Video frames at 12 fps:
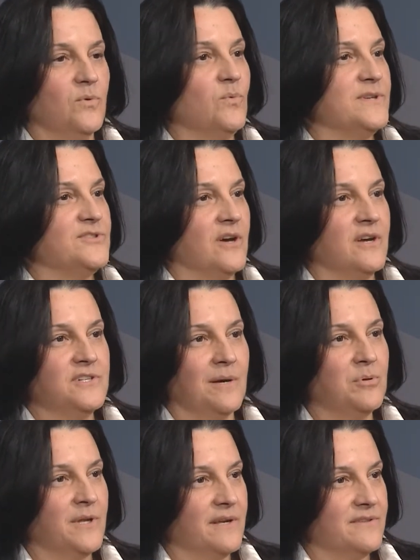we saw a
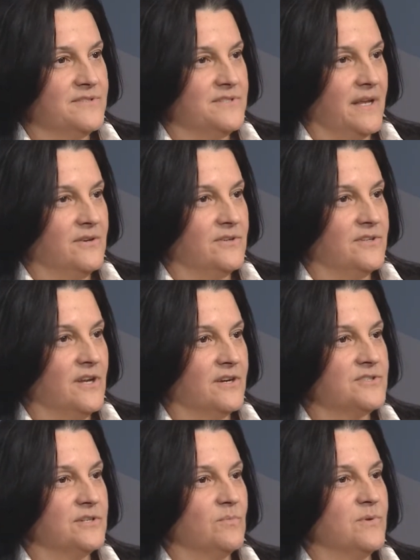doubling of the standard deduction.